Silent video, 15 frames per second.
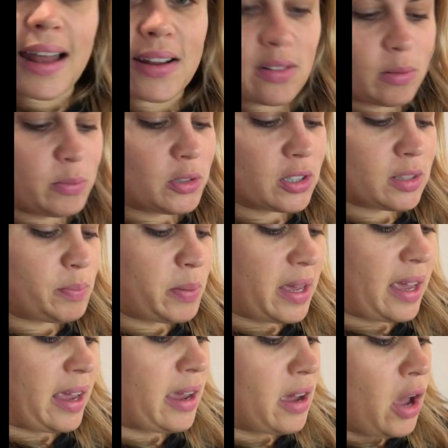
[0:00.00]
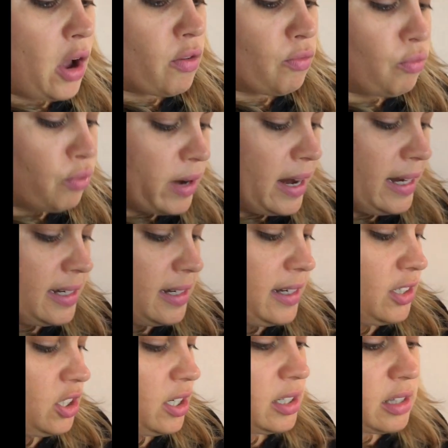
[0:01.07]
and it'll just be really
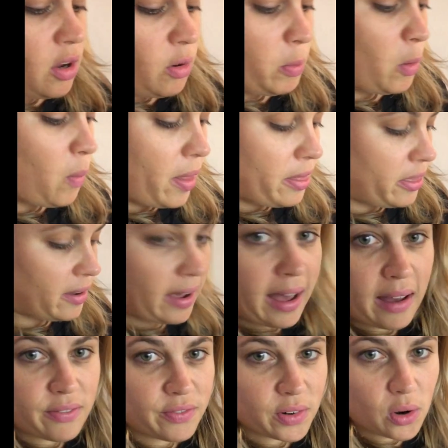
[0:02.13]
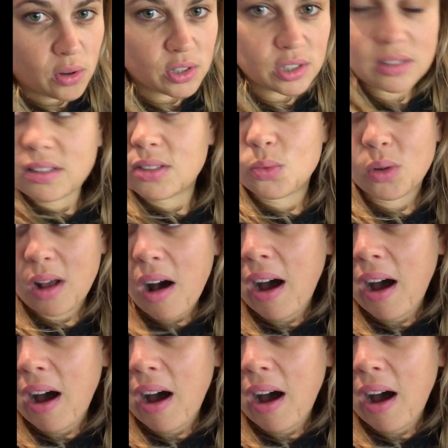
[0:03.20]
delicious. Oh, but one thing I have forgotten, because what